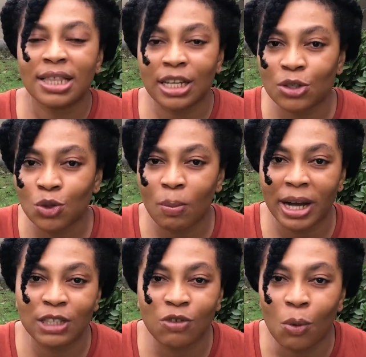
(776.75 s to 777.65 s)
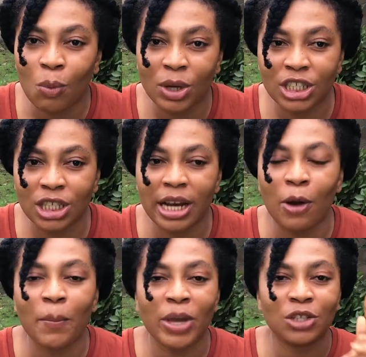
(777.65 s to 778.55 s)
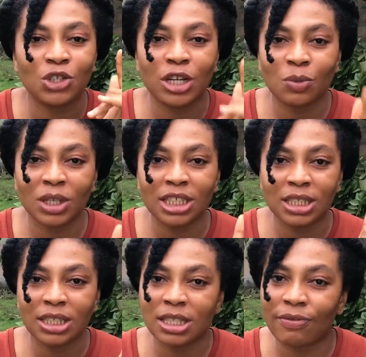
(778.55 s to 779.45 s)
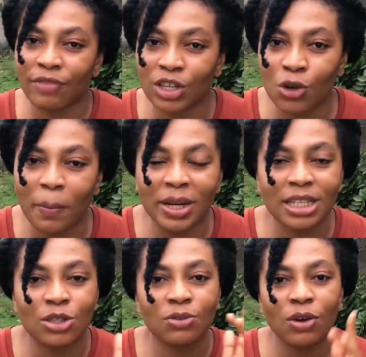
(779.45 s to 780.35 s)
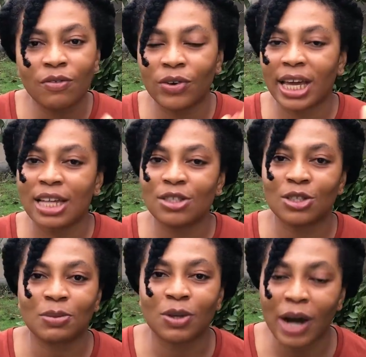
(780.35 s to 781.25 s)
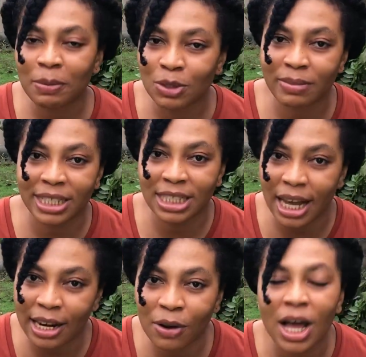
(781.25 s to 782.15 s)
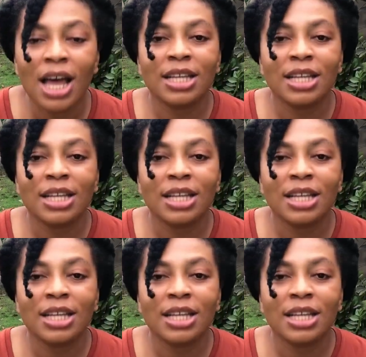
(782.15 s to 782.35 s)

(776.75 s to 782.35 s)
Thank you so much for watching. I hope you enjoyed watching this video. Please do not forget to subscribe to my channel.